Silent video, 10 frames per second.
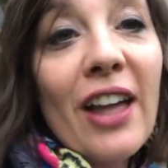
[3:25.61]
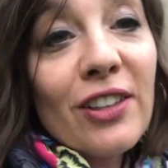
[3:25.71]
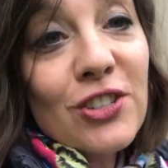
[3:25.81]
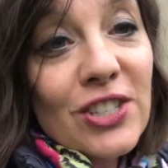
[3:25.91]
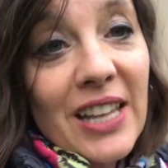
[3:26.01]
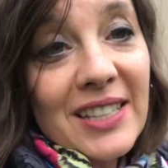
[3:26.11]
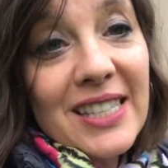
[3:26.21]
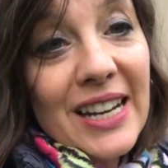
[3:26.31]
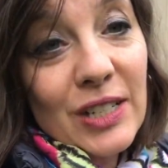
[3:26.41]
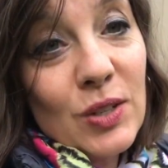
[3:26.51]
challenges, that's
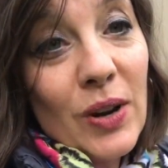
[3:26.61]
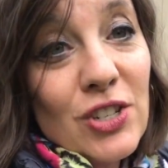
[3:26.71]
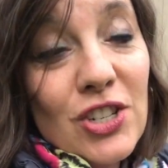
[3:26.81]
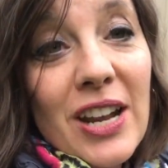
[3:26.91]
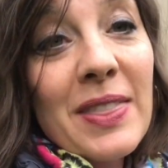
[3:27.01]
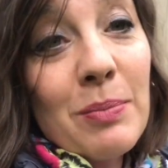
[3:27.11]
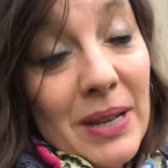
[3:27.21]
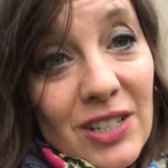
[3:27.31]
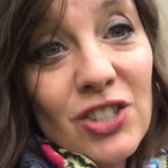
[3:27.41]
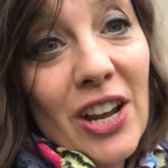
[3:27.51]
the next question, and the
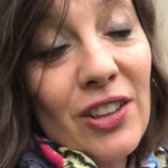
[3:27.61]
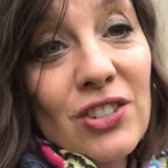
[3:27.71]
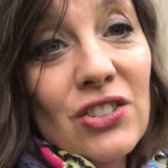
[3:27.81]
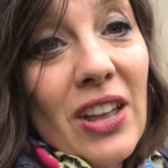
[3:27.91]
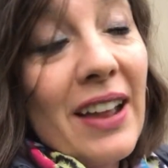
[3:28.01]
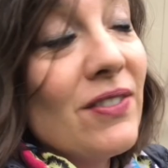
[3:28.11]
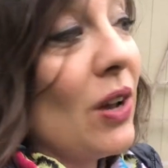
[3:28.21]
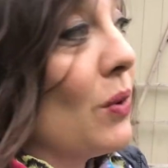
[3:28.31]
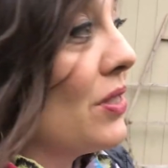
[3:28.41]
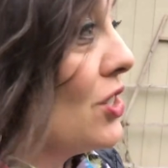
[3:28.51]
biggest challenges I've
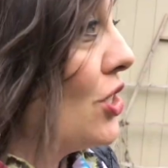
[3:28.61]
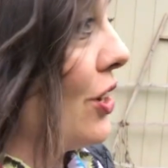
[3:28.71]
dealt with this